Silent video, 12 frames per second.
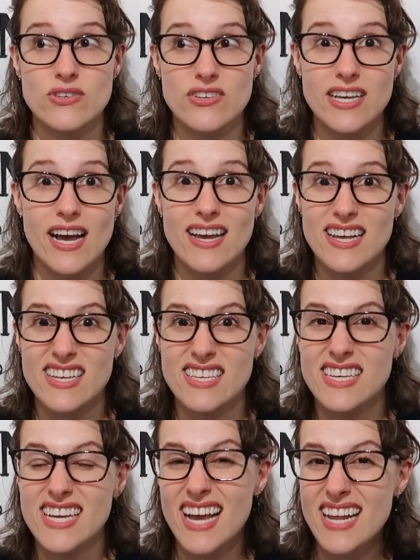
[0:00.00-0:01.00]
So you kind
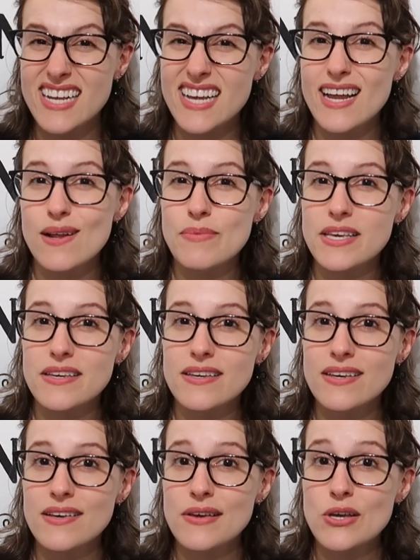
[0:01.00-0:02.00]
of kind of gotta
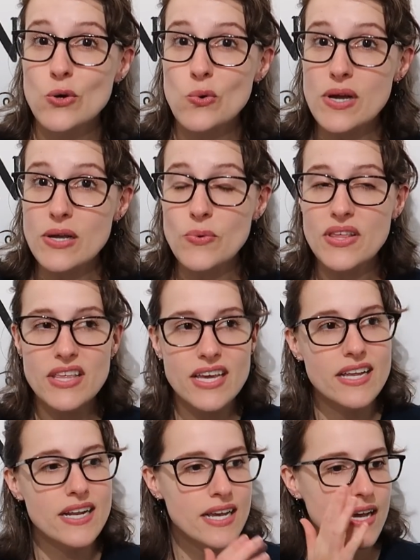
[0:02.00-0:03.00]
be quick with
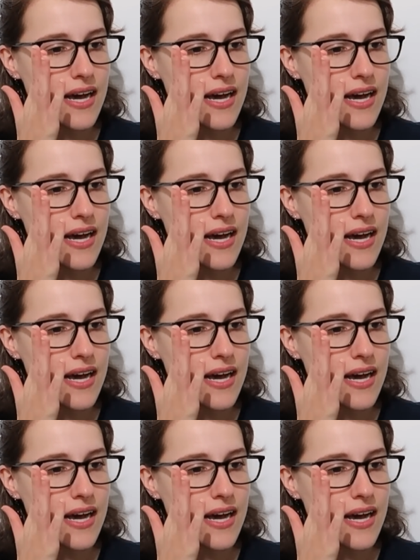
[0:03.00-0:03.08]
it.